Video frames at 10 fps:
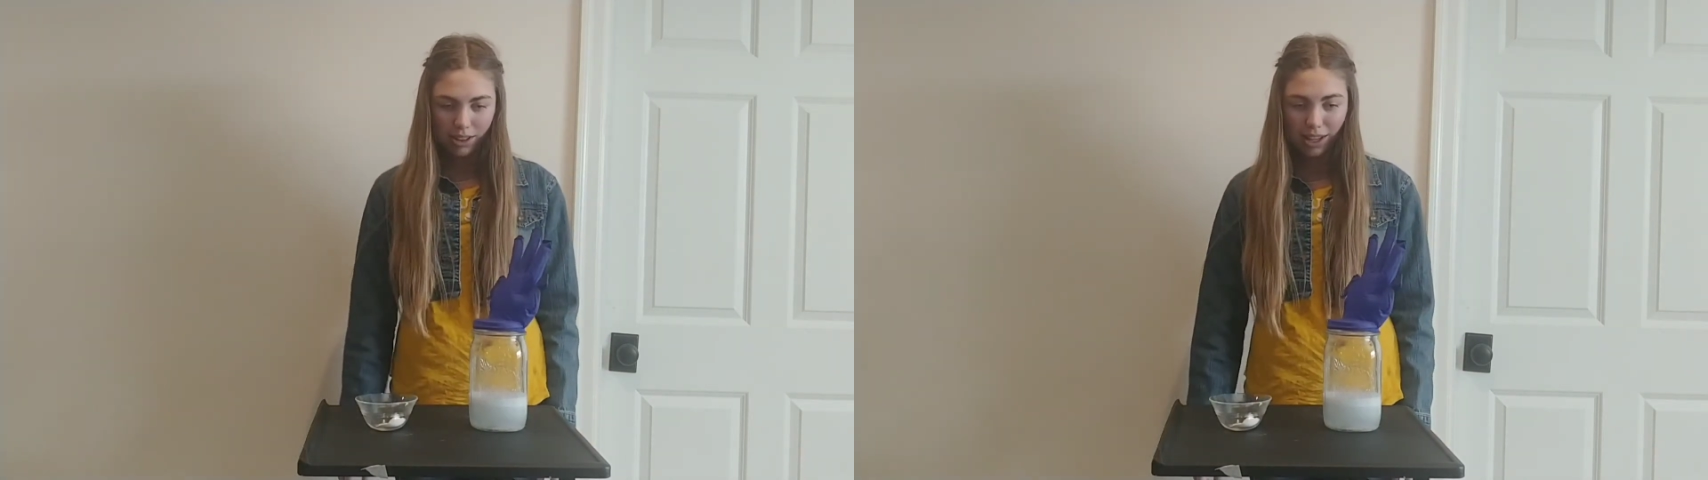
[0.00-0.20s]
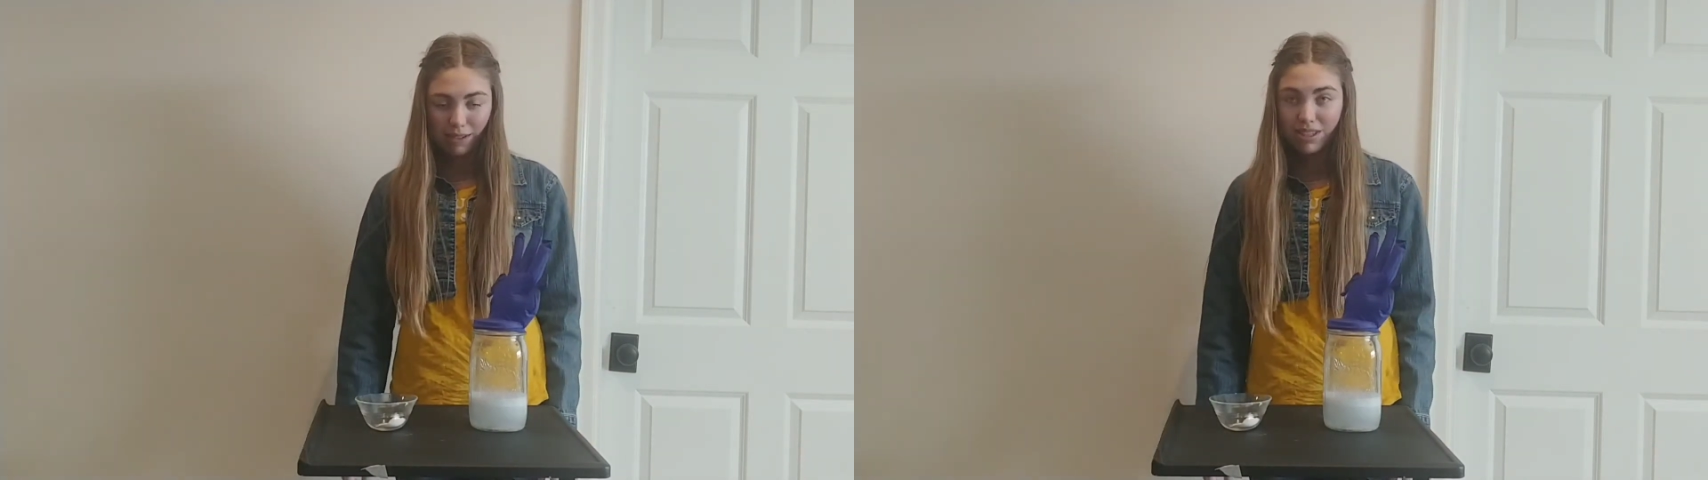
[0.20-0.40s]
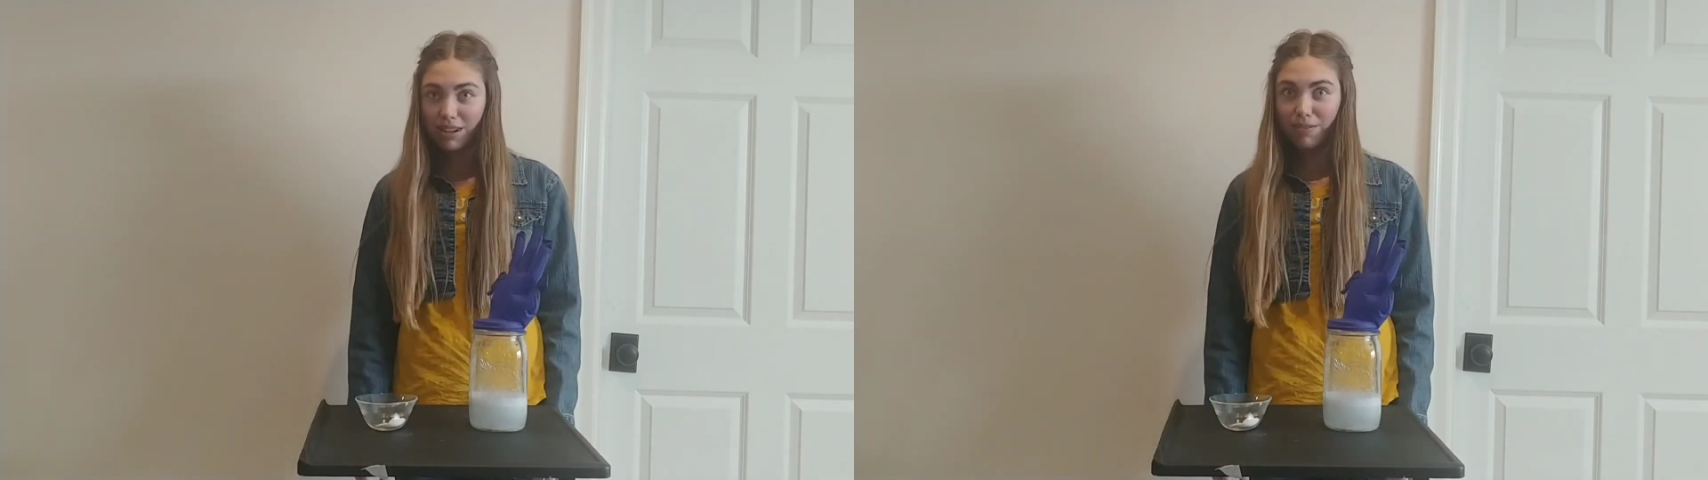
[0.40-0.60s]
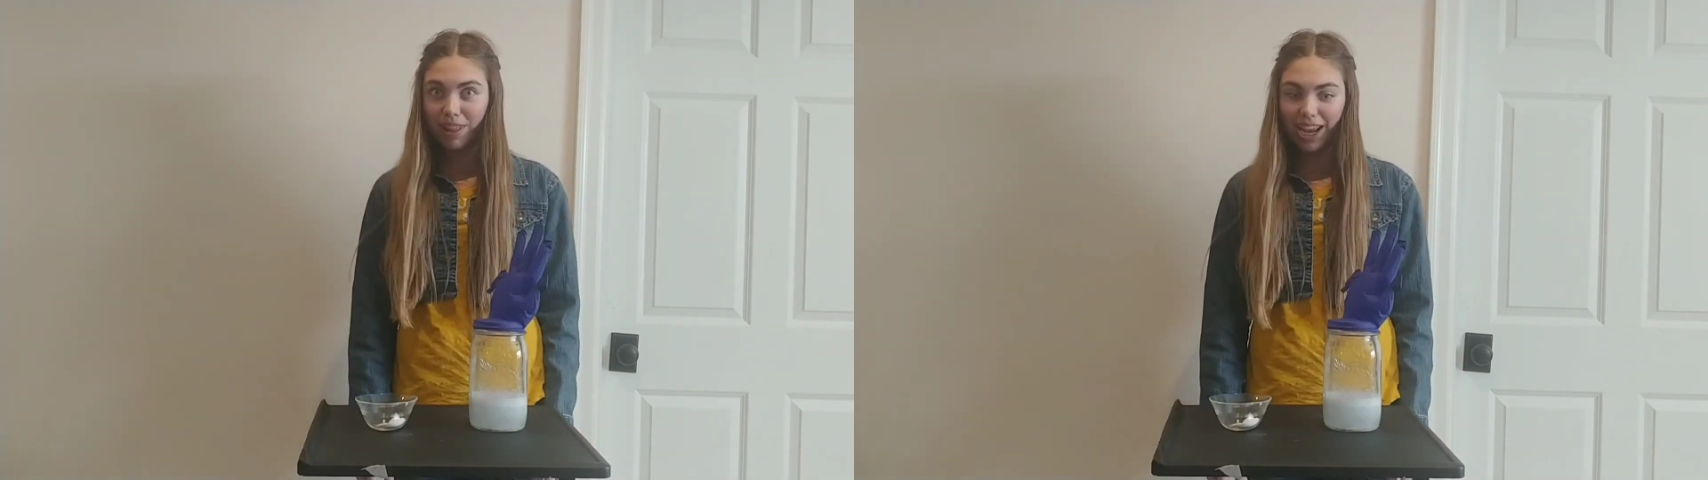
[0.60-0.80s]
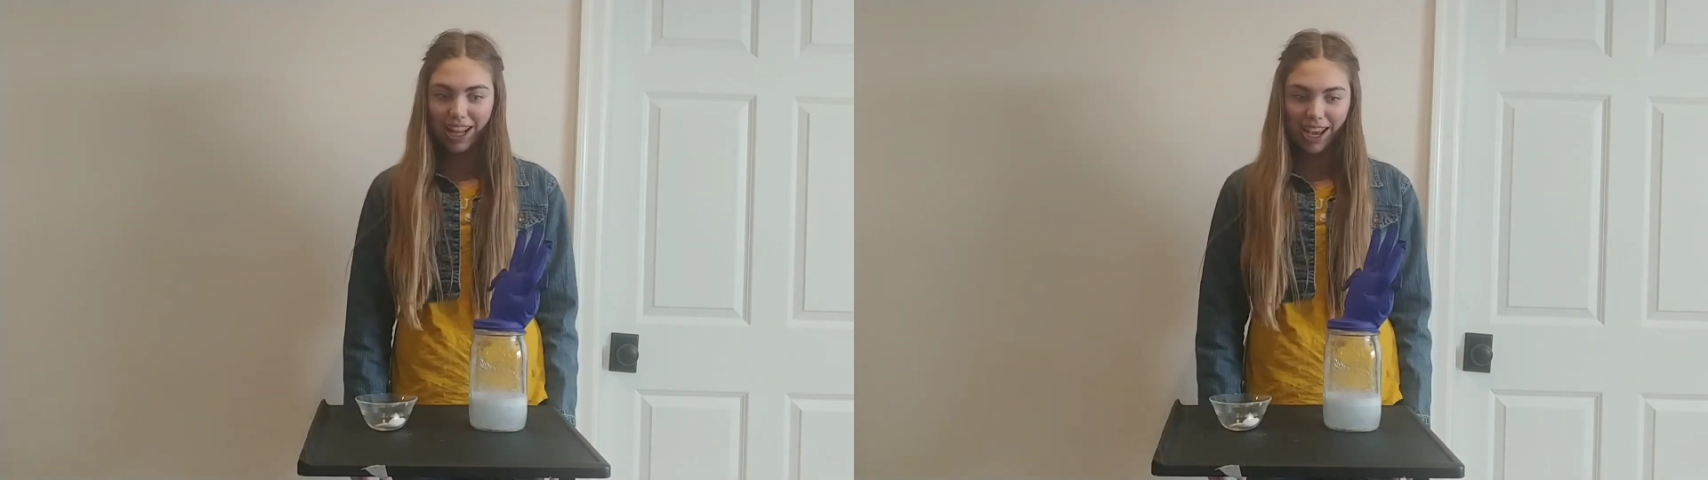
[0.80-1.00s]
glove's
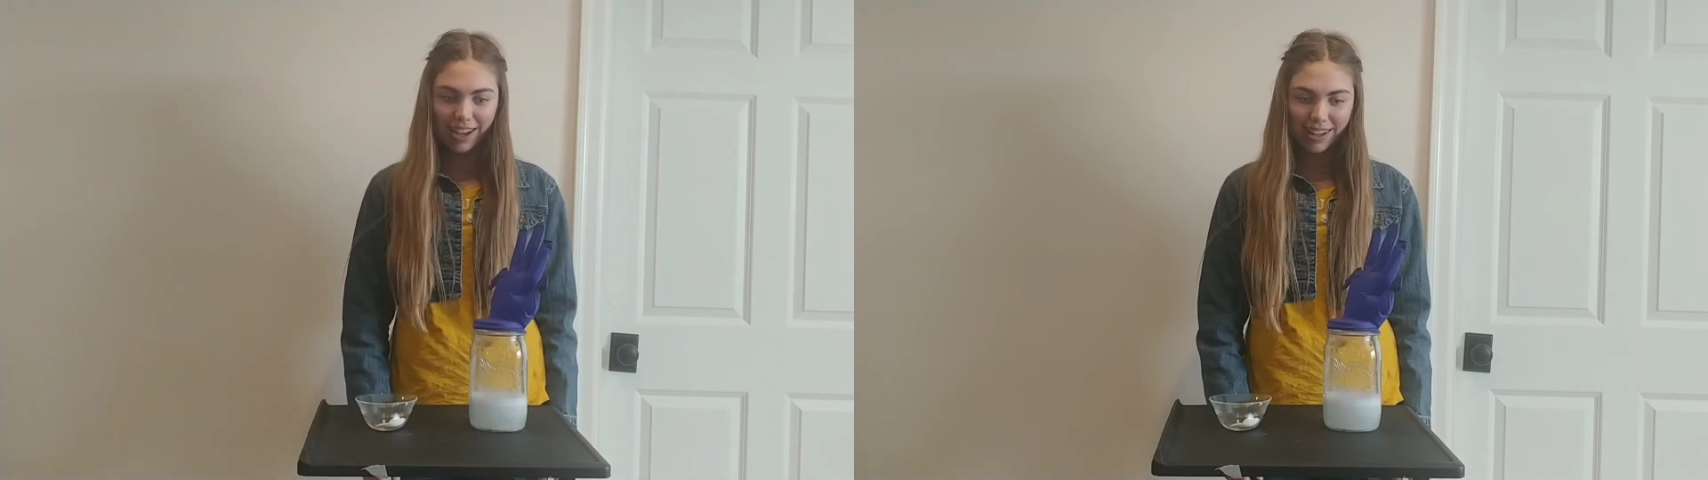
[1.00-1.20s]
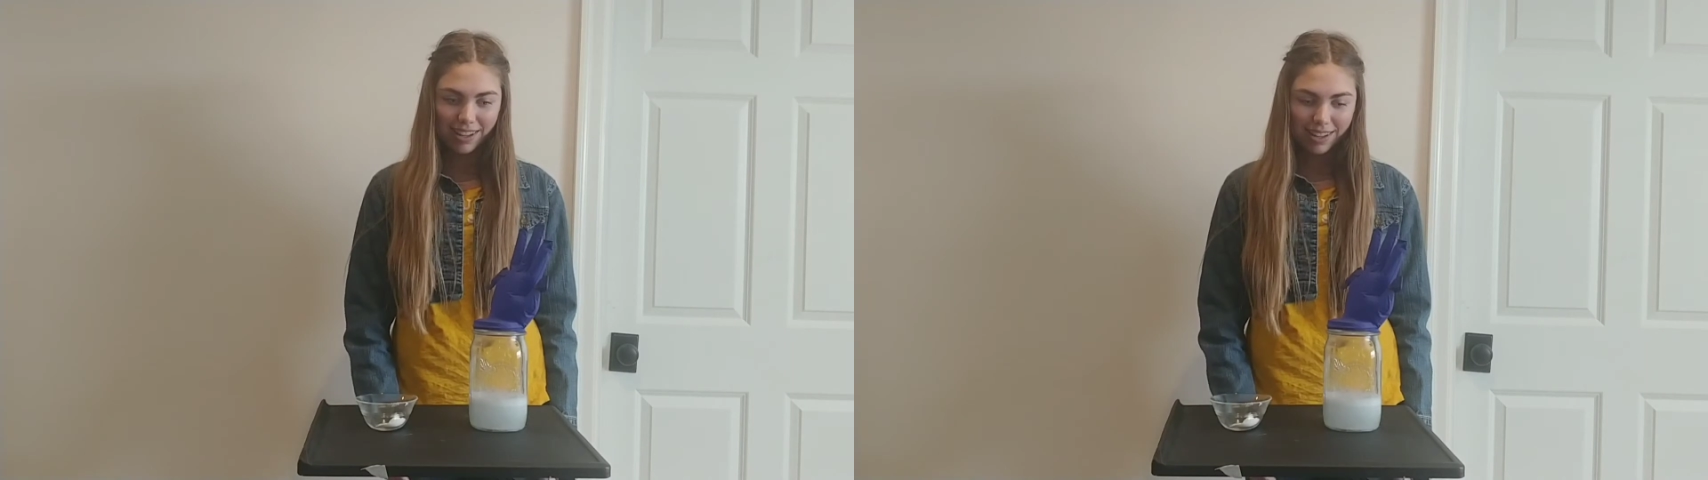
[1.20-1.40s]
inflating.